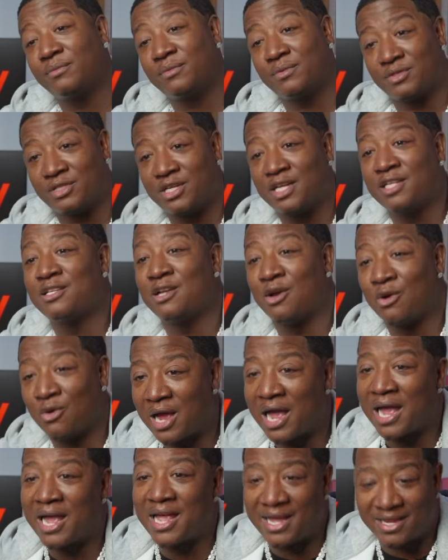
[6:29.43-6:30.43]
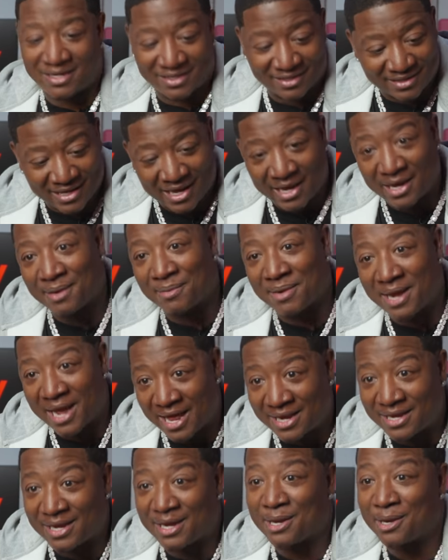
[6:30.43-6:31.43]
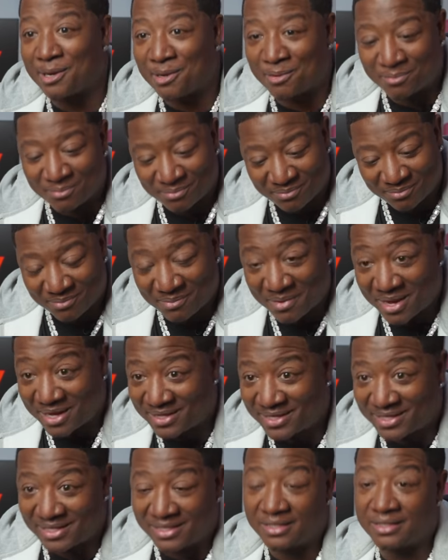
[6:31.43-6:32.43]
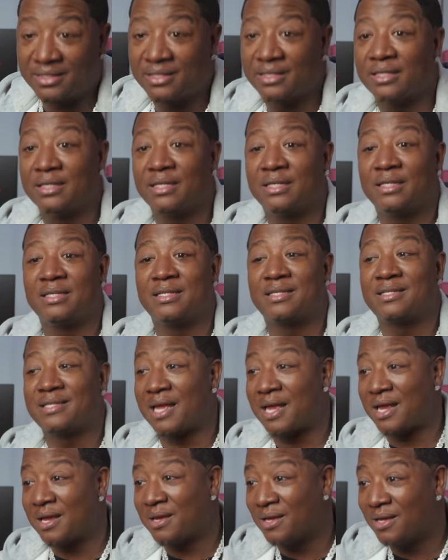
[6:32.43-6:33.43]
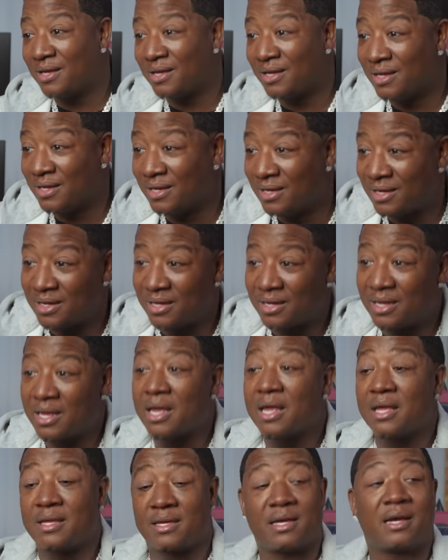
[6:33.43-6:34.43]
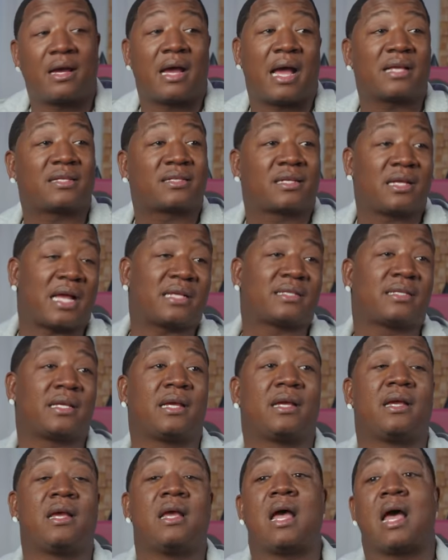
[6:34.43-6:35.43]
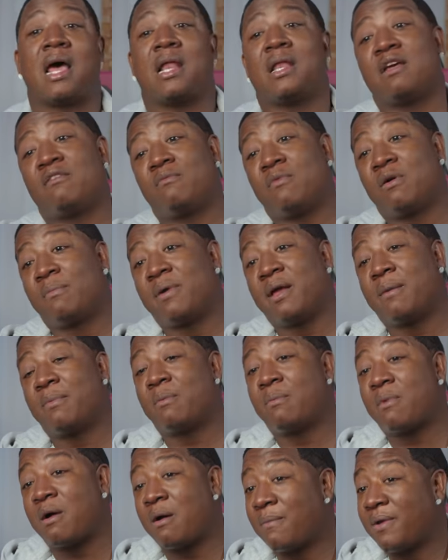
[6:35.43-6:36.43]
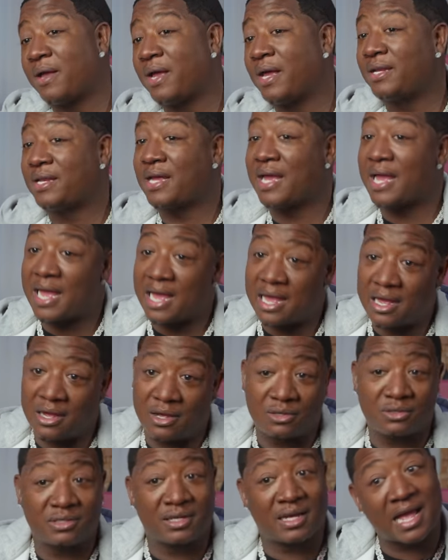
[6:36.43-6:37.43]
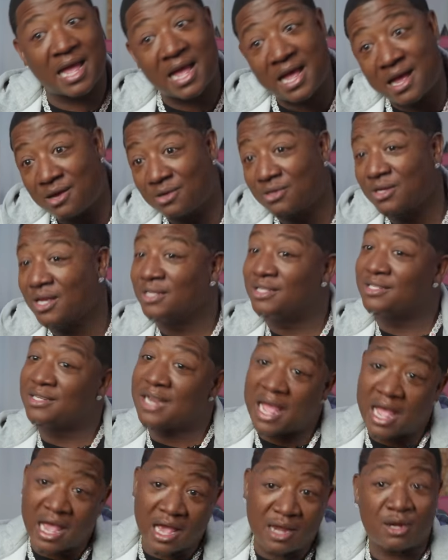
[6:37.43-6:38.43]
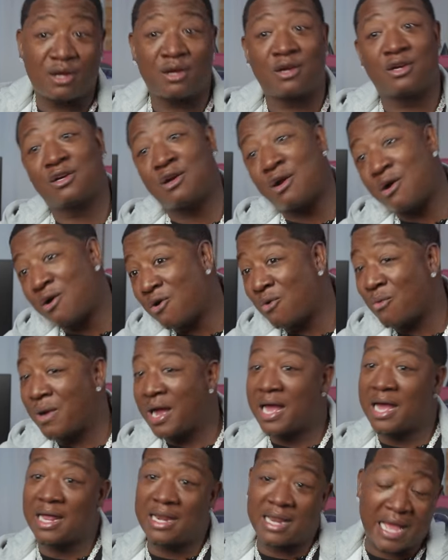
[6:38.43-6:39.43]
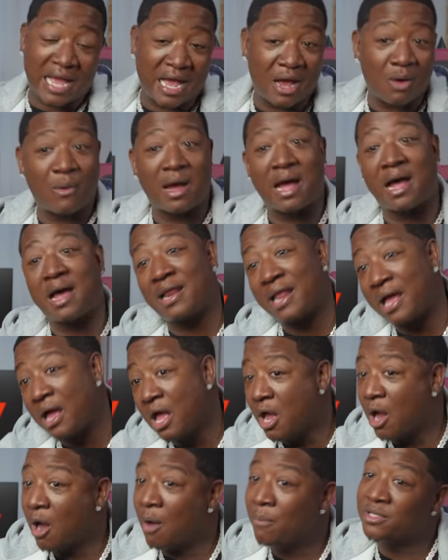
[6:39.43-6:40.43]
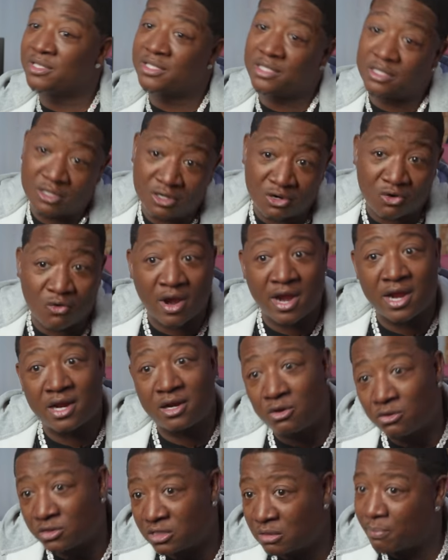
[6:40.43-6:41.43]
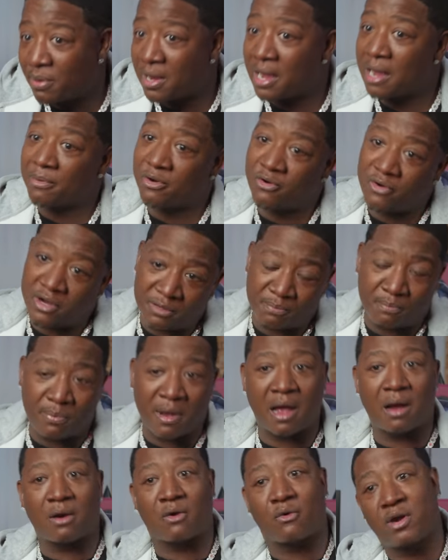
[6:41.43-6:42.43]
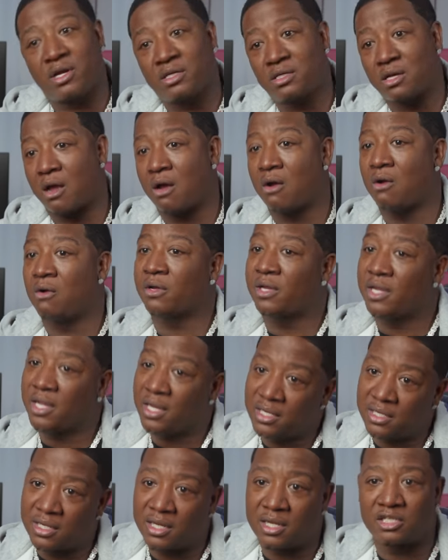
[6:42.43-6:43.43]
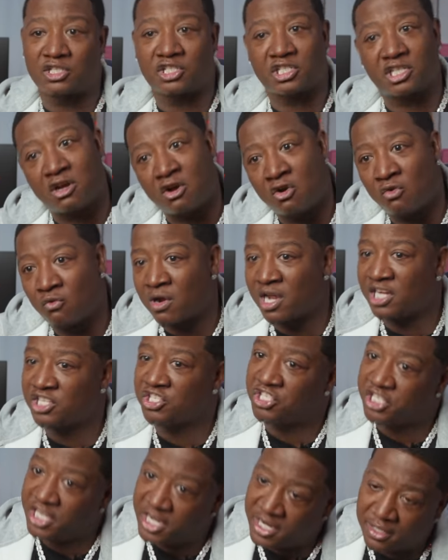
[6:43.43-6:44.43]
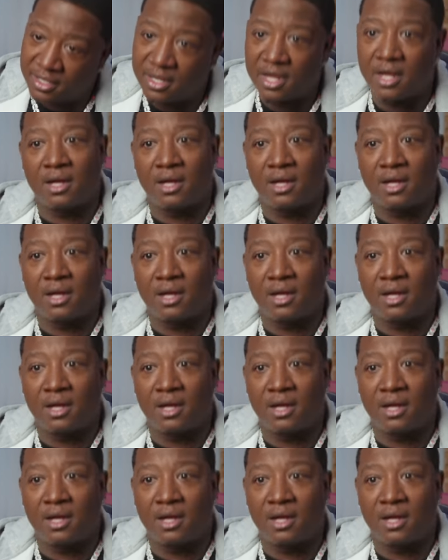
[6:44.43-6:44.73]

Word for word: just know I had the same goddamn melody. The same. Yeah, I, I said, I left my baby mama at the house. How? Tonight I'm going wild out, wild out. I'm a silk Grey Goose and pop Chris, pop Chris. I don't care, nigga. She don't run shit.